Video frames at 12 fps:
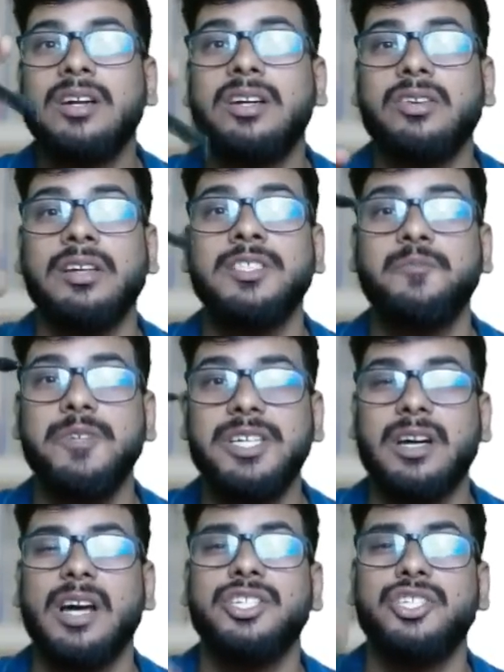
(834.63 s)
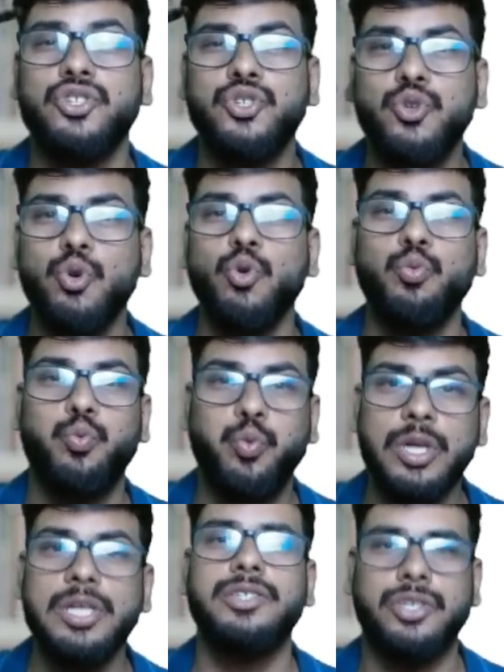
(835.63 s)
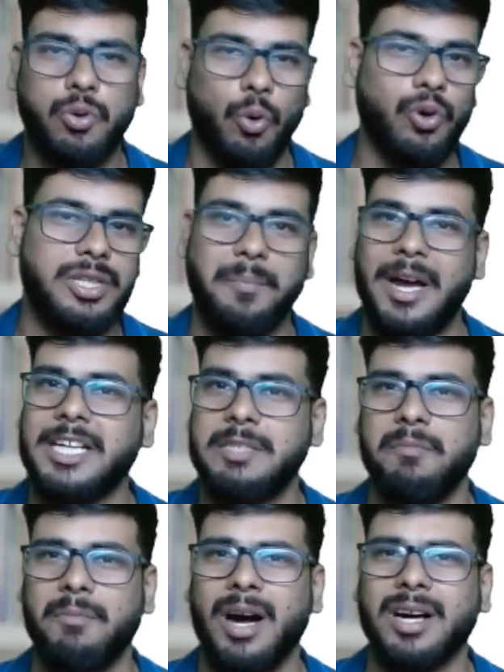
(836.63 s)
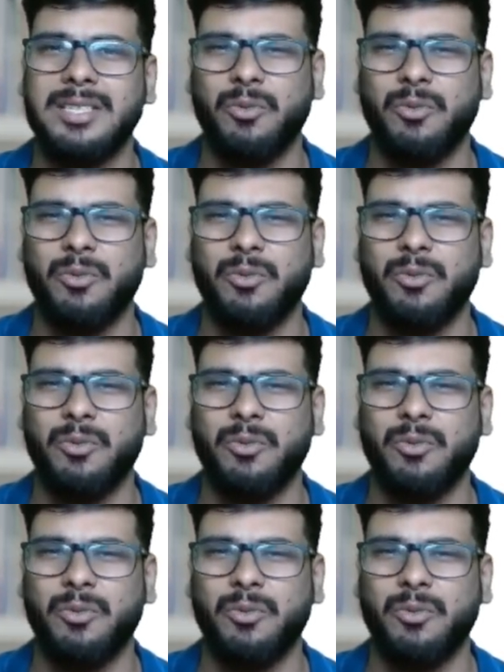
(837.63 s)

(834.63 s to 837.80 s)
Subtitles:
trust me, guys, you will score the maximum marks.